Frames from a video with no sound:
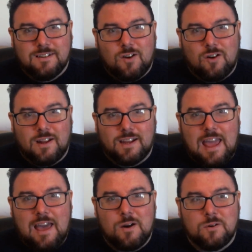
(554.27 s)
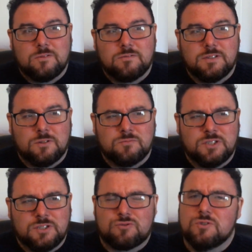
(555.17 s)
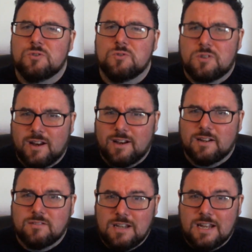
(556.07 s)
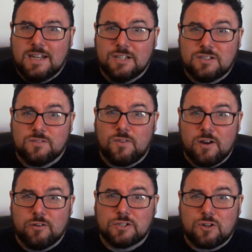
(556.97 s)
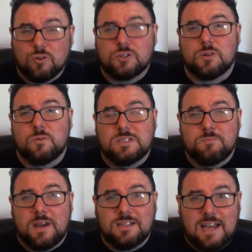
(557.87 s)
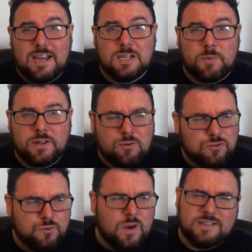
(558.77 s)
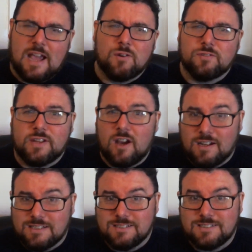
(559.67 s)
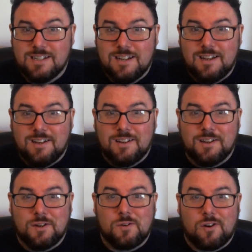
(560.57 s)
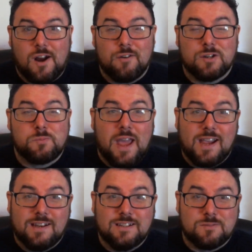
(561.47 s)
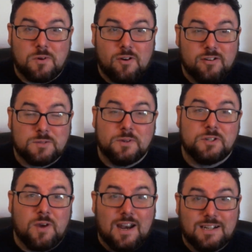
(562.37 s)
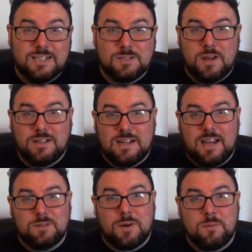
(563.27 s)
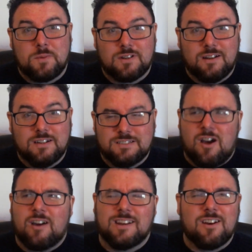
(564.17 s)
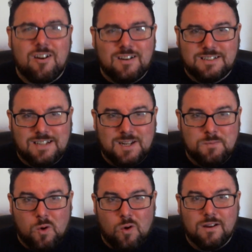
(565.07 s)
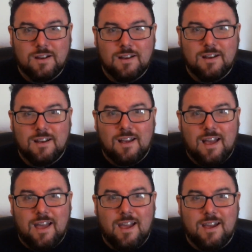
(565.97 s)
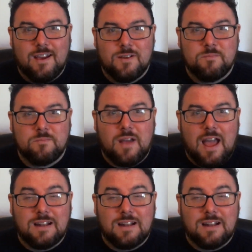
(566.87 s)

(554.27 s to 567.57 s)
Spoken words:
or like how, the true kind of lineage of Irish culture was maintained by those who went out of the island, or Irish paganism or Irish spirituality is maintained by bloodlines not in Ireland anymore. And